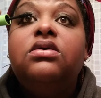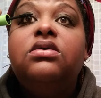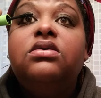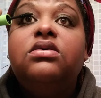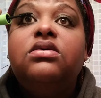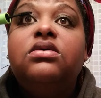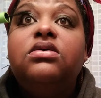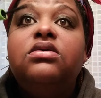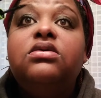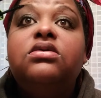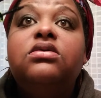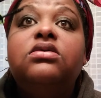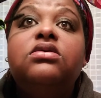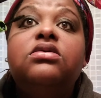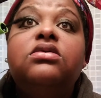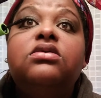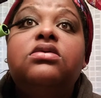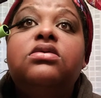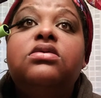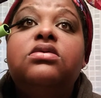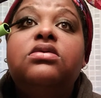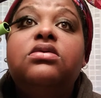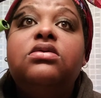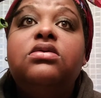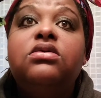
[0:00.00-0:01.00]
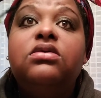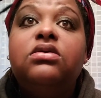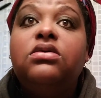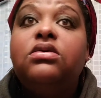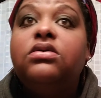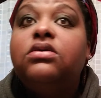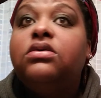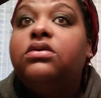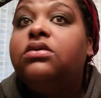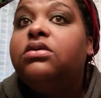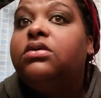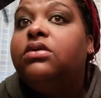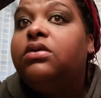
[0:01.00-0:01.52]

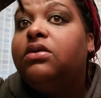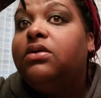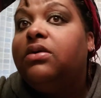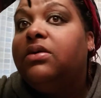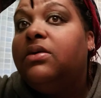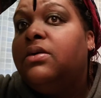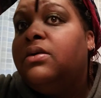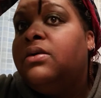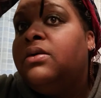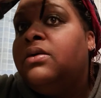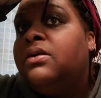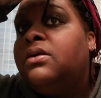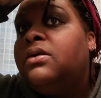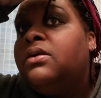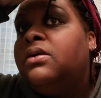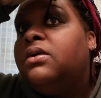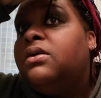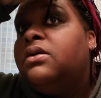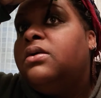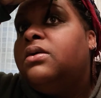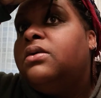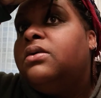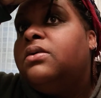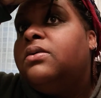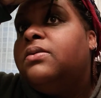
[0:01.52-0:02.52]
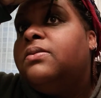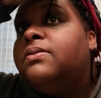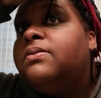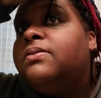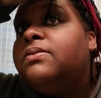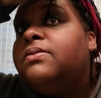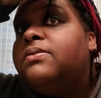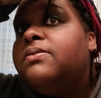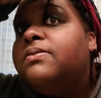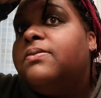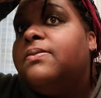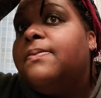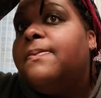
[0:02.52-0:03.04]

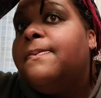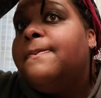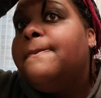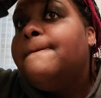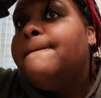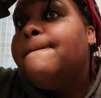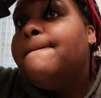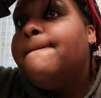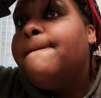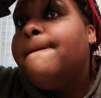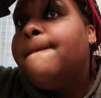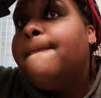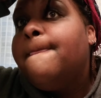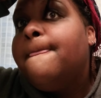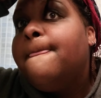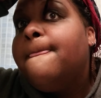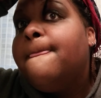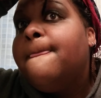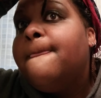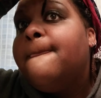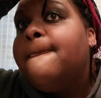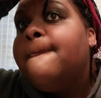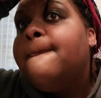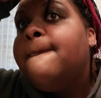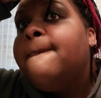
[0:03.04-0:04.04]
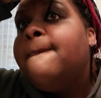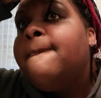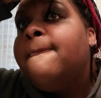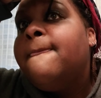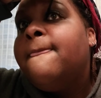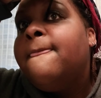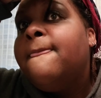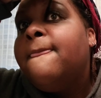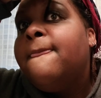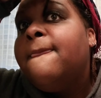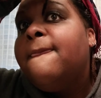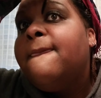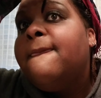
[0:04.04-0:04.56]

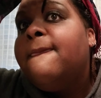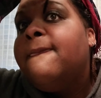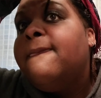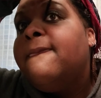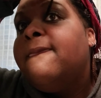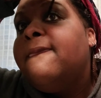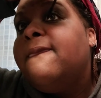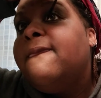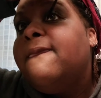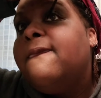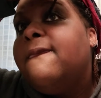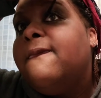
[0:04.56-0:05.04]
No one is speaking in this clip.